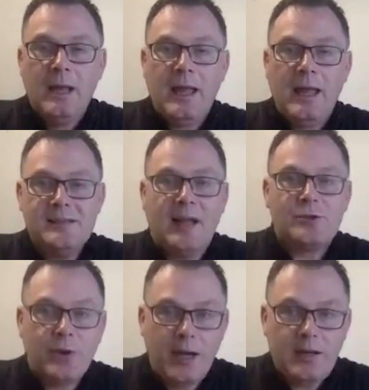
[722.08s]
is that
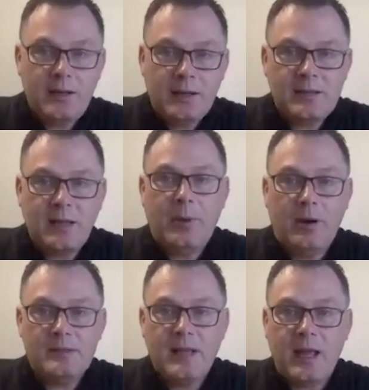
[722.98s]
trading. It's that
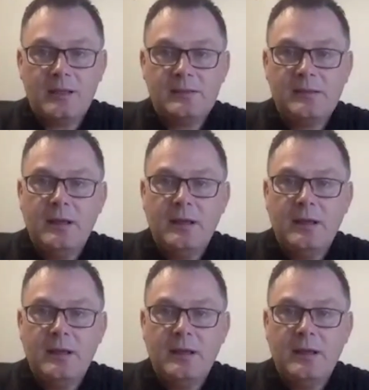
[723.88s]
Part X.